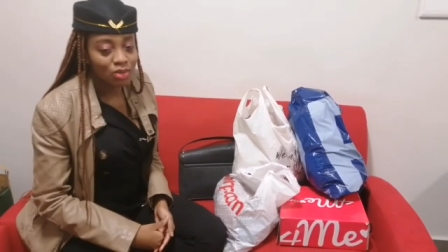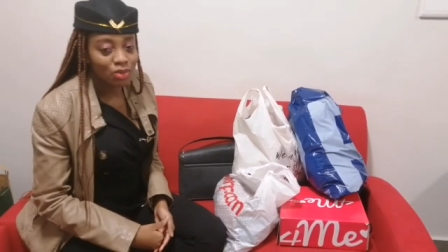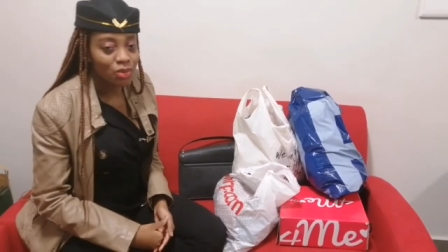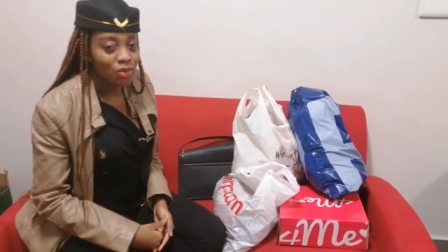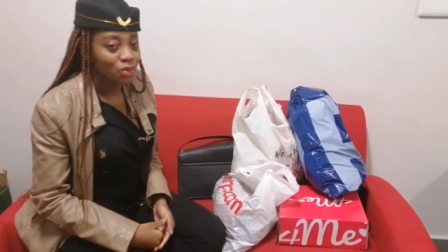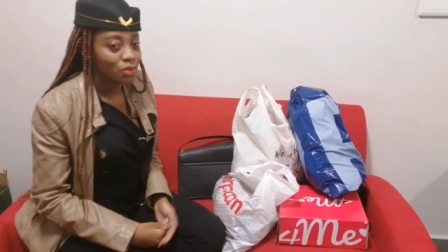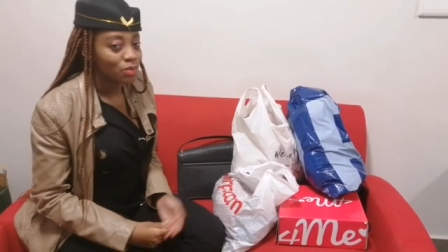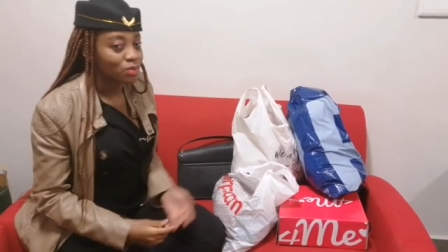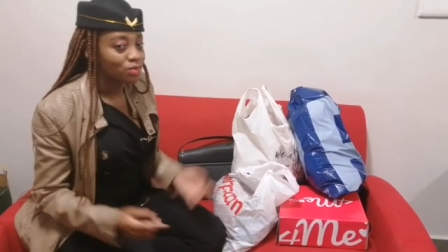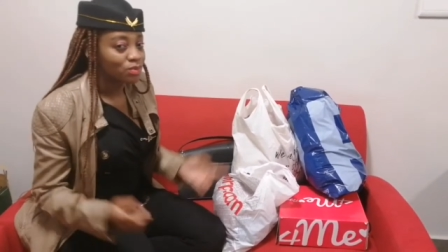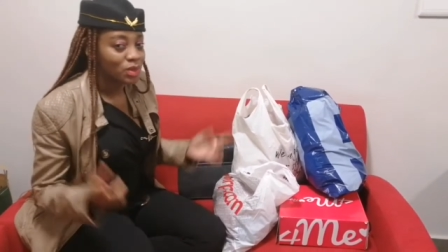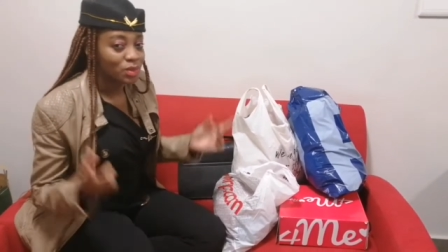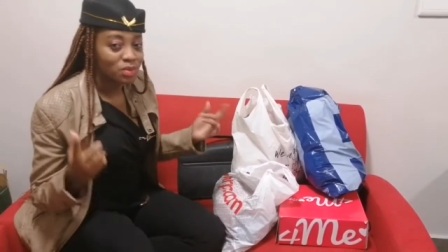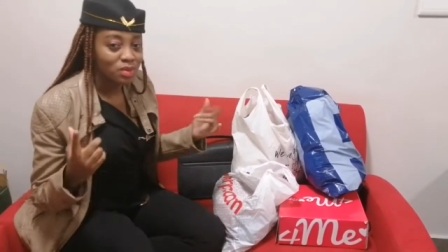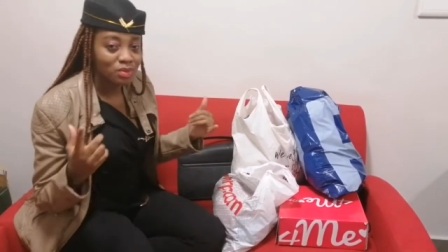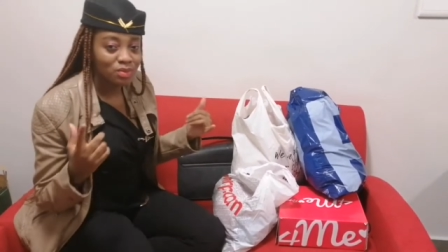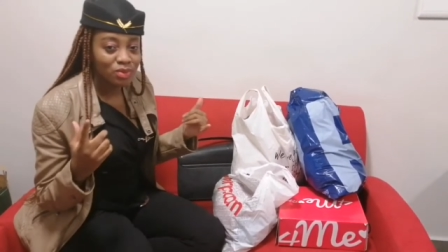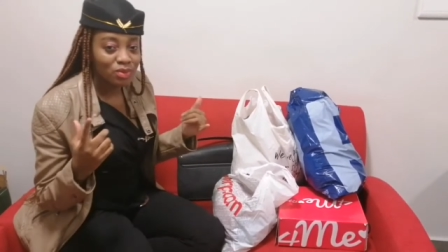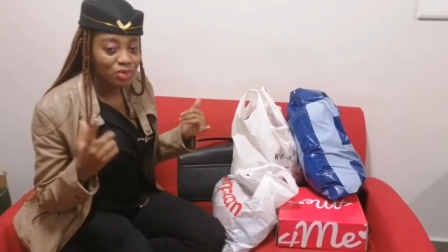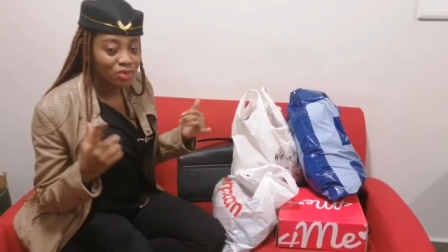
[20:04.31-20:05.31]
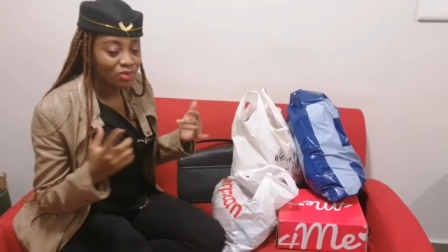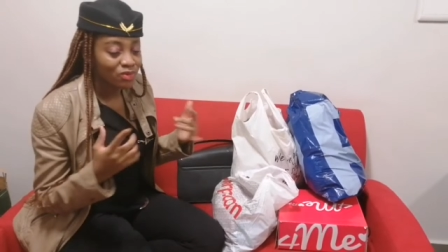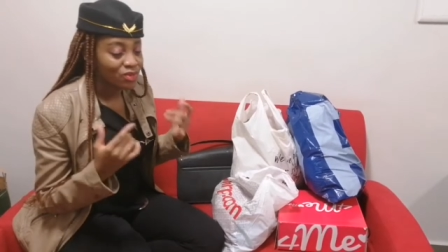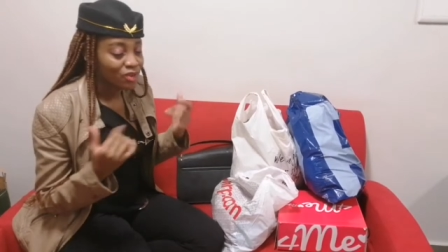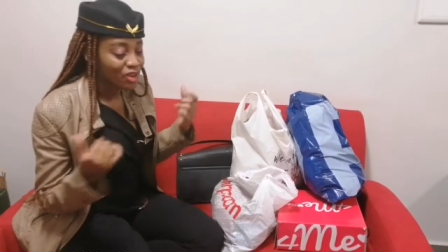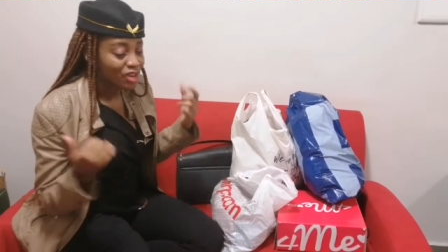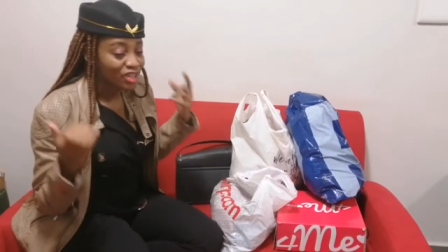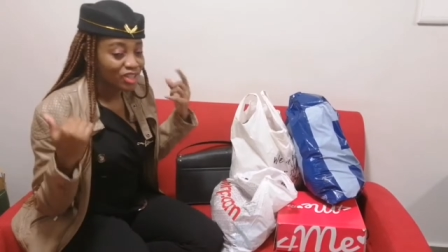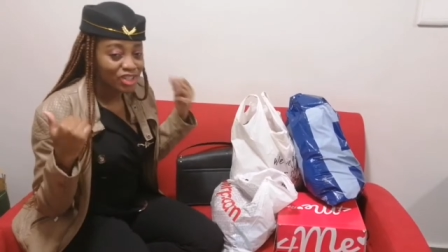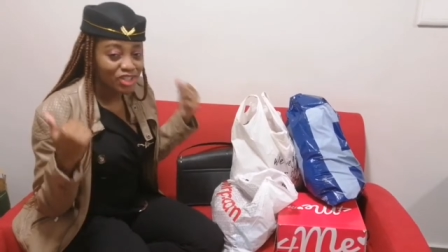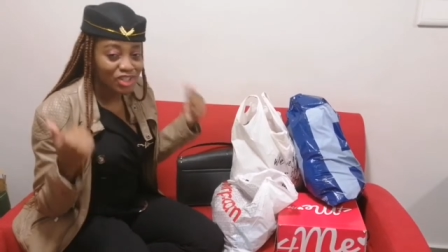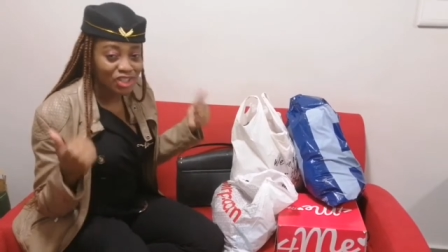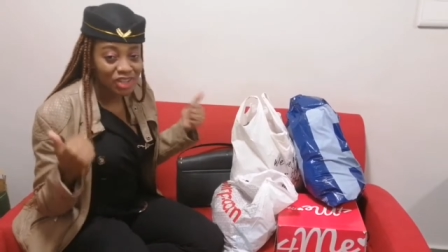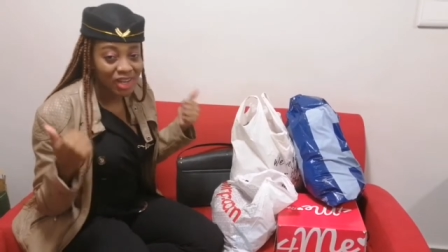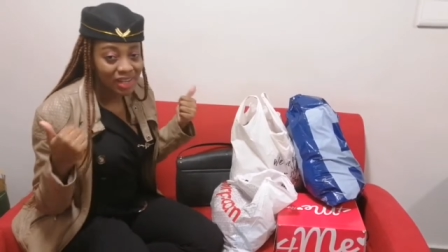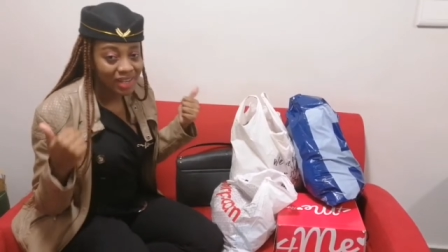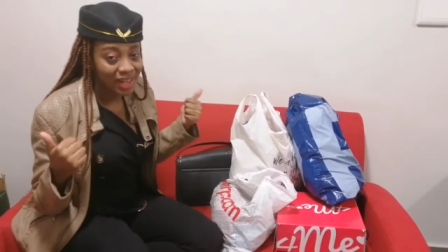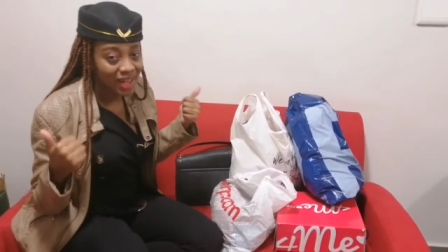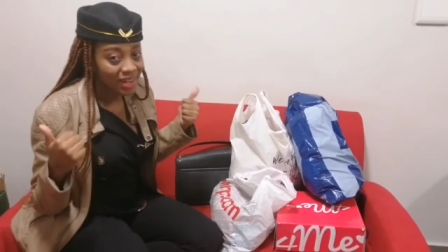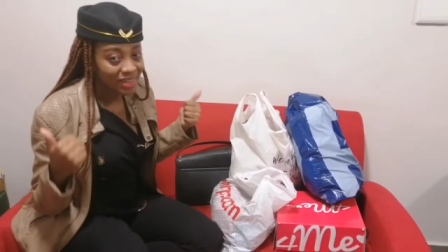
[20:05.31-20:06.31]
So the people who vlog,
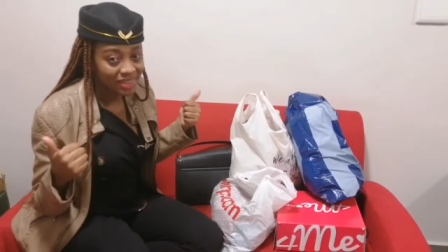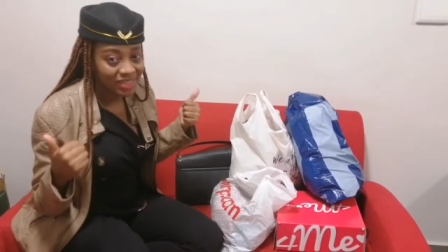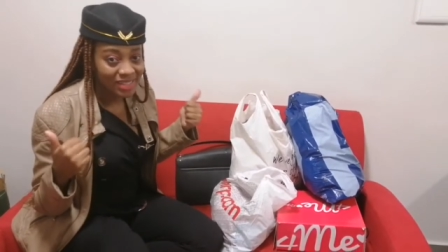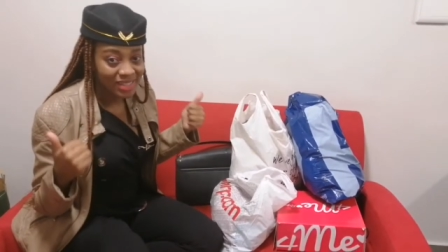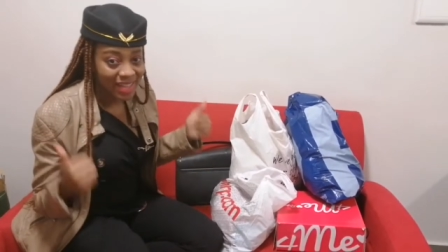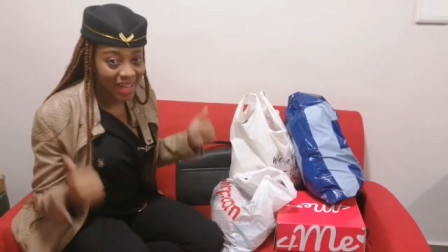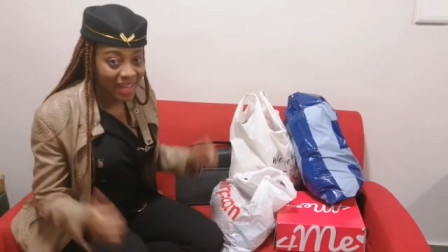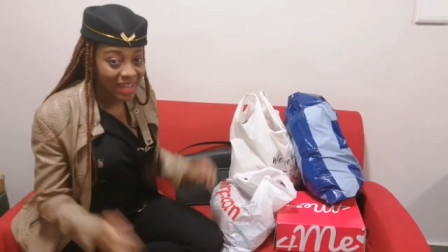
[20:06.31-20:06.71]
shut us.